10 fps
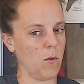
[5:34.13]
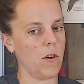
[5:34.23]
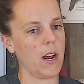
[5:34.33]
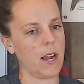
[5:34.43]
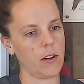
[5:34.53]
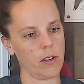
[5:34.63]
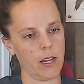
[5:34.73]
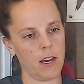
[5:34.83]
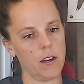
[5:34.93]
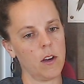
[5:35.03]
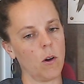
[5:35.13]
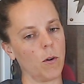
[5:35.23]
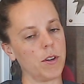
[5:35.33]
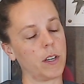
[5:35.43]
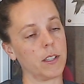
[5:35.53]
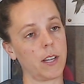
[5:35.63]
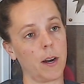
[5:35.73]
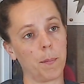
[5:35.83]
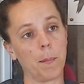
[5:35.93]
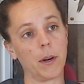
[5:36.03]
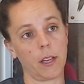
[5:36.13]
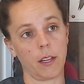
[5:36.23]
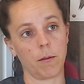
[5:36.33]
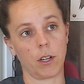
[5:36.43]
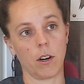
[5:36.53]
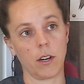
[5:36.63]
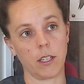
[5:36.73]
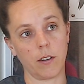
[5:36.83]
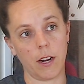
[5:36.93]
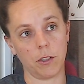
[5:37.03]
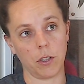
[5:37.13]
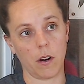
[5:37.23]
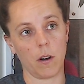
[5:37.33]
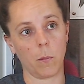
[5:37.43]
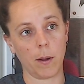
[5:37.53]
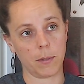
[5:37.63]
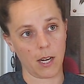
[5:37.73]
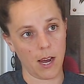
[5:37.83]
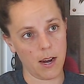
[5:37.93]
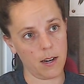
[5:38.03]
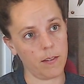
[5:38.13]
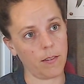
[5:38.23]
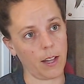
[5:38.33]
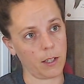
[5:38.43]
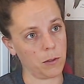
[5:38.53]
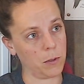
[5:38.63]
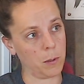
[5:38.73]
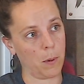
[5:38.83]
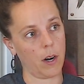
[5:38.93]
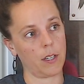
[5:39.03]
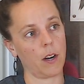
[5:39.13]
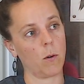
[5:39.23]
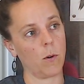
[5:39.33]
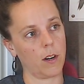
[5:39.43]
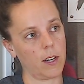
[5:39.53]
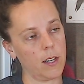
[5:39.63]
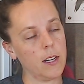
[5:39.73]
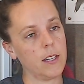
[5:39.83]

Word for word: more annually, or you can set up a monthly recurring donation on our website, vallecrucispark.org.